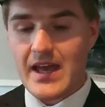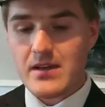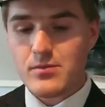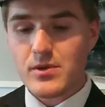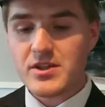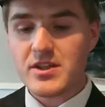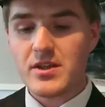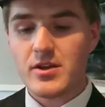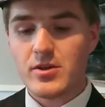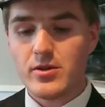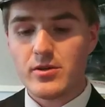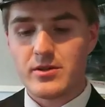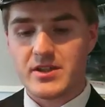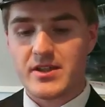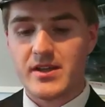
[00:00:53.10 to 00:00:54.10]
Edward and
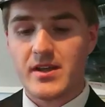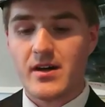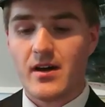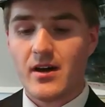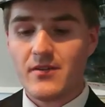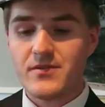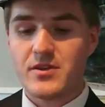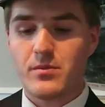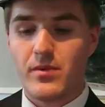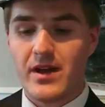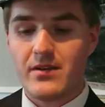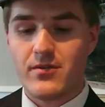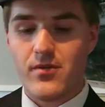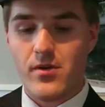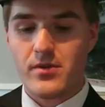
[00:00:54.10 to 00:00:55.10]
Gordon often
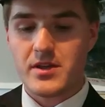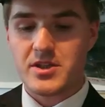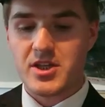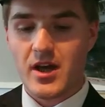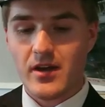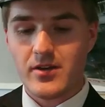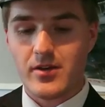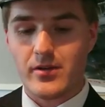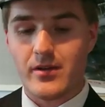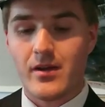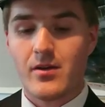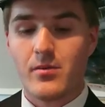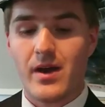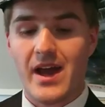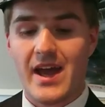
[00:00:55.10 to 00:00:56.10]
went through the tunnel
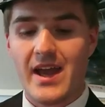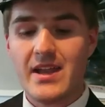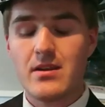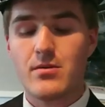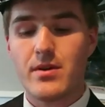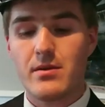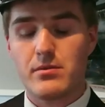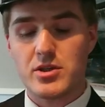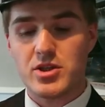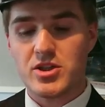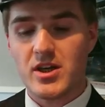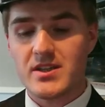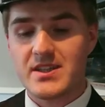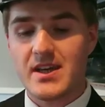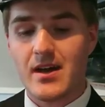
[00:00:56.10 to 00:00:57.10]
where Henry was
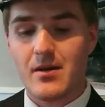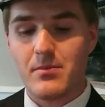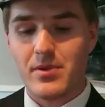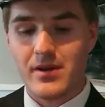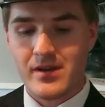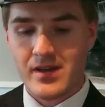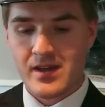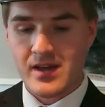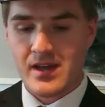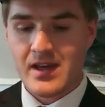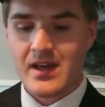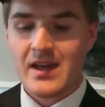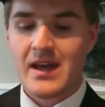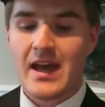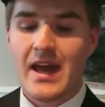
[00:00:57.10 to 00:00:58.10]
shut up.
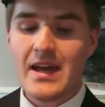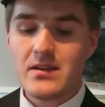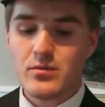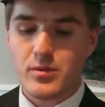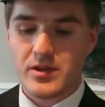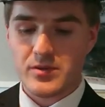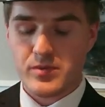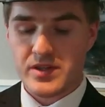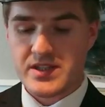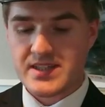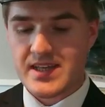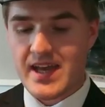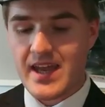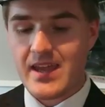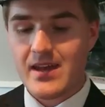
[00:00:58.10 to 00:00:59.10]
Edward would
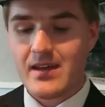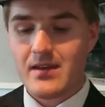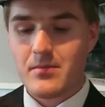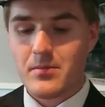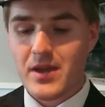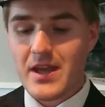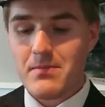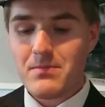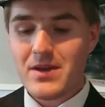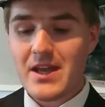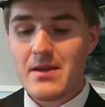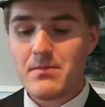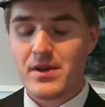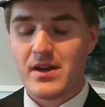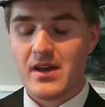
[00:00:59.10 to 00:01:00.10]
say, "Peep,
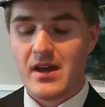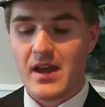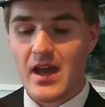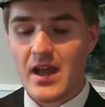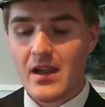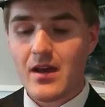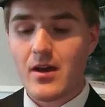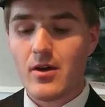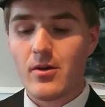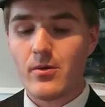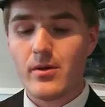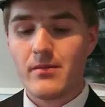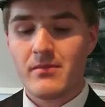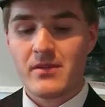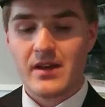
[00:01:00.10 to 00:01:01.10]
peep,
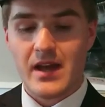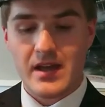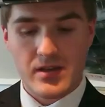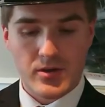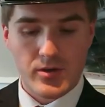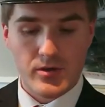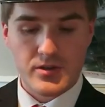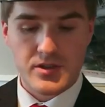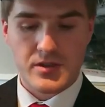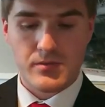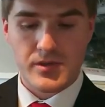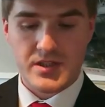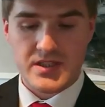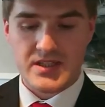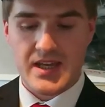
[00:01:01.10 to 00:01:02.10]
hello," and Gordon
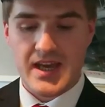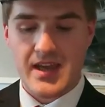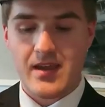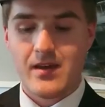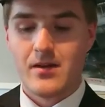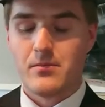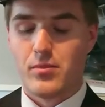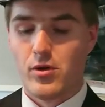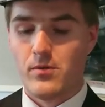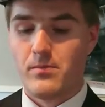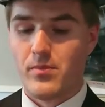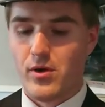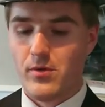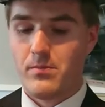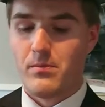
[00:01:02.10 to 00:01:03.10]
would say,
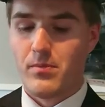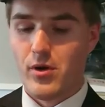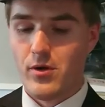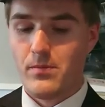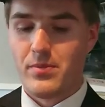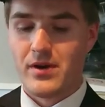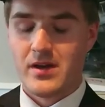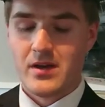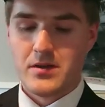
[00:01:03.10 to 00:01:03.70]
"Poop, poop, poop,